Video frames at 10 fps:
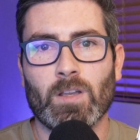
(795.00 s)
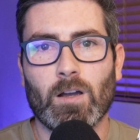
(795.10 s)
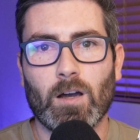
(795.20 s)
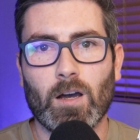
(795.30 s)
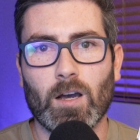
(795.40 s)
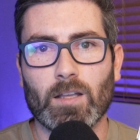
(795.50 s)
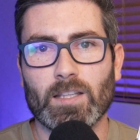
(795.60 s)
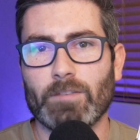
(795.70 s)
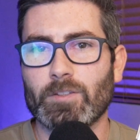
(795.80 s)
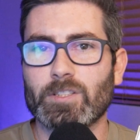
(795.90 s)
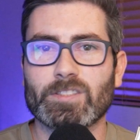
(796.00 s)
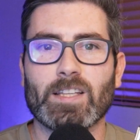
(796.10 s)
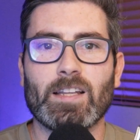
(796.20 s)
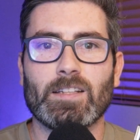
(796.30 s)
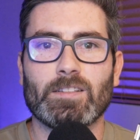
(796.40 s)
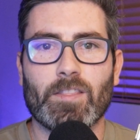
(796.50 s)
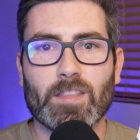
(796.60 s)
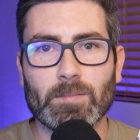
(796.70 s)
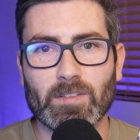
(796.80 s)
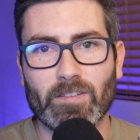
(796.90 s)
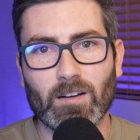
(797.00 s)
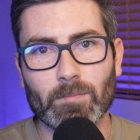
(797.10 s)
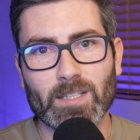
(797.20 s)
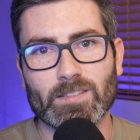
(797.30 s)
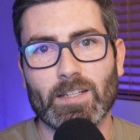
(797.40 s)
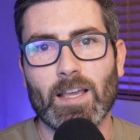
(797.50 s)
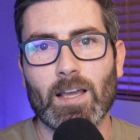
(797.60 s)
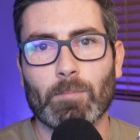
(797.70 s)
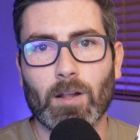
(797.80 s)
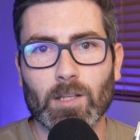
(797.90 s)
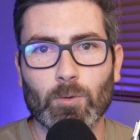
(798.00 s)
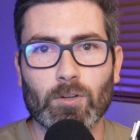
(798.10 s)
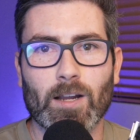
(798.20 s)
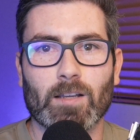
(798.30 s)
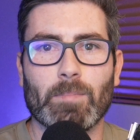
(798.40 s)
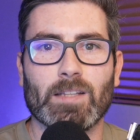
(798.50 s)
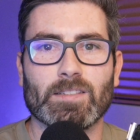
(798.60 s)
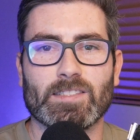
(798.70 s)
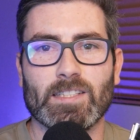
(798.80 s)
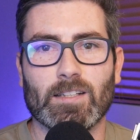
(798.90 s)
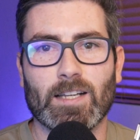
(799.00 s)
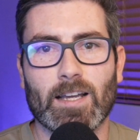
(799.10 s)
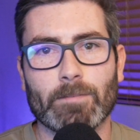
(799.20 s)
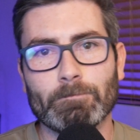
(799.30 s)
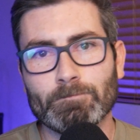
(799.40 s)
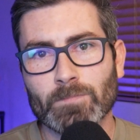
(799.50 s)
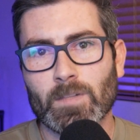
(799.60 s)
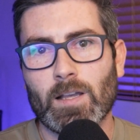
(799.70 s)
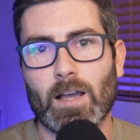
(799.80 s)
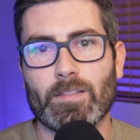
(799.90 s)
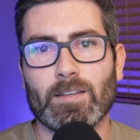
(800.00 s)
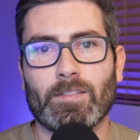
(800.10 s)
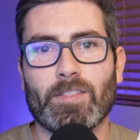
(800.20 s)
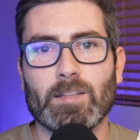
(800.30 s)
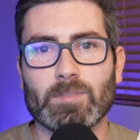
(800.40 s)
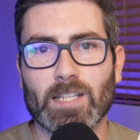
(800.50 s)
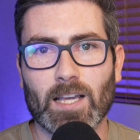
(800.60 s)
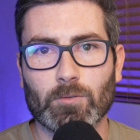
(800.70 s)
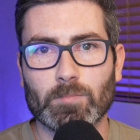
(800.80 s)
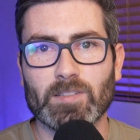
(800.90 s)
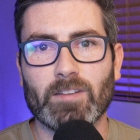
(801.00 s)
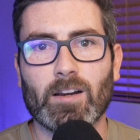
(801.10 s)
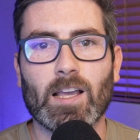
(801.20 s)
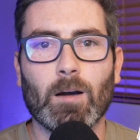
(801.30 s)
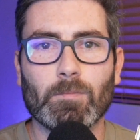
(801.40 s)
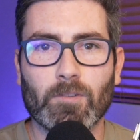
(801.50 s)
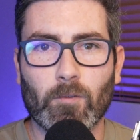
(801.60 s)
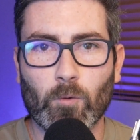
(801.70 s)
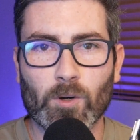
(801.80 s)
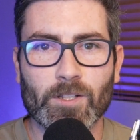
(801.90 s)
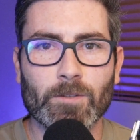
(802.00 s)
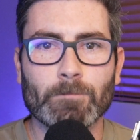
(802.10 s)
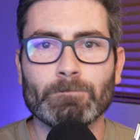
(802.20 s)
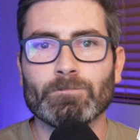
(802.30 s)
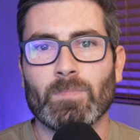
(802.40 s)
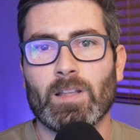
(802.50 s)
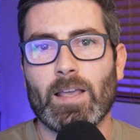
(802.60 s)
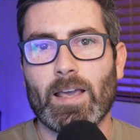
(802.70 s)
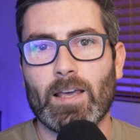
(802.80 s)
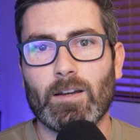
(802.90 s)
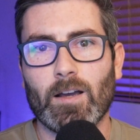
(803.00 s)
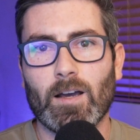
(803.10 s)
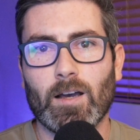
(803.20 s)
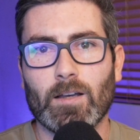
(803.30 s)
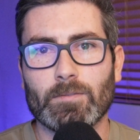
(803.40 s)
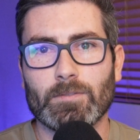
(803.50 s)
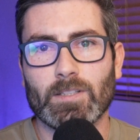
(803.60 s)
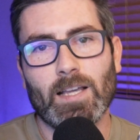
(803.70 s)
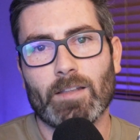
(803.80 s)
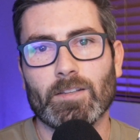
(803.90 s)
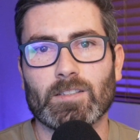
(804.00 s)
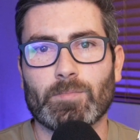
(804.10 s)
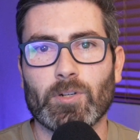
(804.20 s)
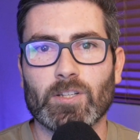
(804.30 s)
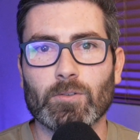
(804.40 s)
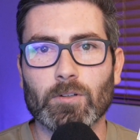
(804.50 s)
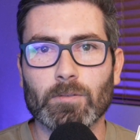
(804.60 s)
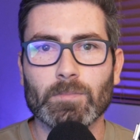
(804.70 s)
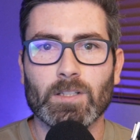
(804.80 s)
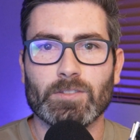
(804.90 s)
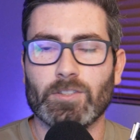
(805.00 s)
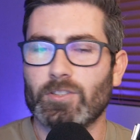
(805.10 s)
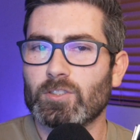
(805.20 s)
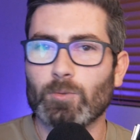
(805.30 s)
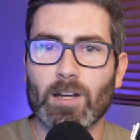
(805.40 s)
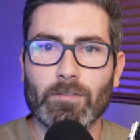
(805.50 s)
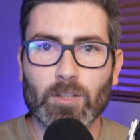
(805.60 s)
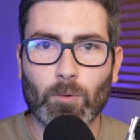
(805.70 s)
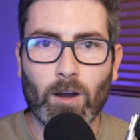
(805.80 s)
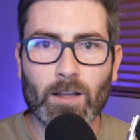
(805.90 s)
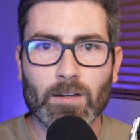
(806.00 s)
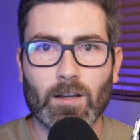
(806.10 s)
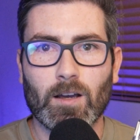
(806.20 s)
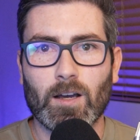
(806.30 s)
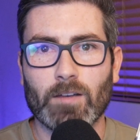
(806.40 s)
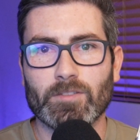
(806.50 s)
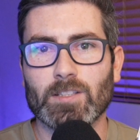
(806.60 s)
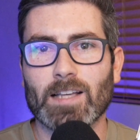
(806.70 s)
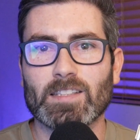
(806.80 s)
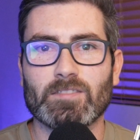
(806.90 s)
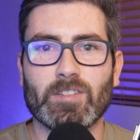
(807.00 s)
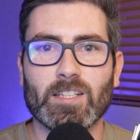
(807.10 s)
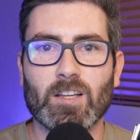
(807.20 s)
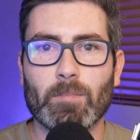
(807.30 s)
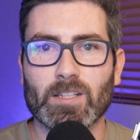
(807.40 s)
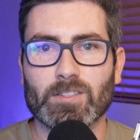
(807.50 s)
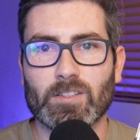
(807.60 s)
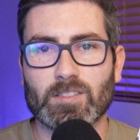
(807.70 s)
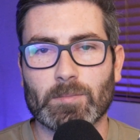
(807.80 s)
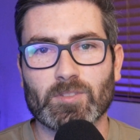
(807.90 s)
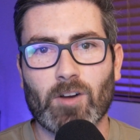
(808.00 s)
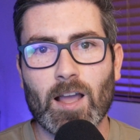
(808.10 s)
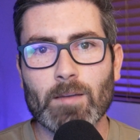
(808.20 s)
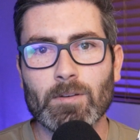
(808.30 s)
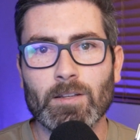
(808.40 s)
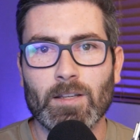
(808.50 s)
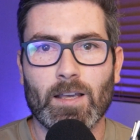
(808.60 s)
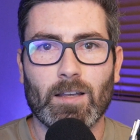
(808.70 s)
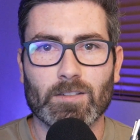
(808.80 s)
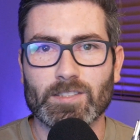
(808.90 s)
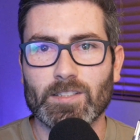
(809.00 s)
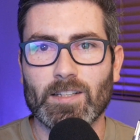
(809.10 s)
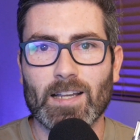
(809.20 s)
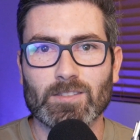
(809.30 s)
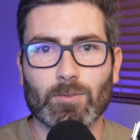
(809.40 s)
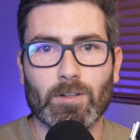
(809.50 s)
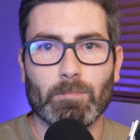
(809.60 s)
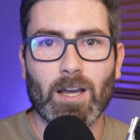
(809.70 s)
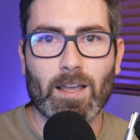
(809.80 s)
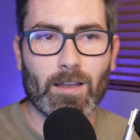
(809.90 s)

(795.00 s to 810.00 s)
Uh, if you're just getting into theme development today, I probably would recommend the CLI. I think theme check would be very helpful for you. And uh, yeah, I think it's pretty cool. So use whatever you want. Uh, if you like this video, make sure to subscribe and I'll see you in the next one. Bye.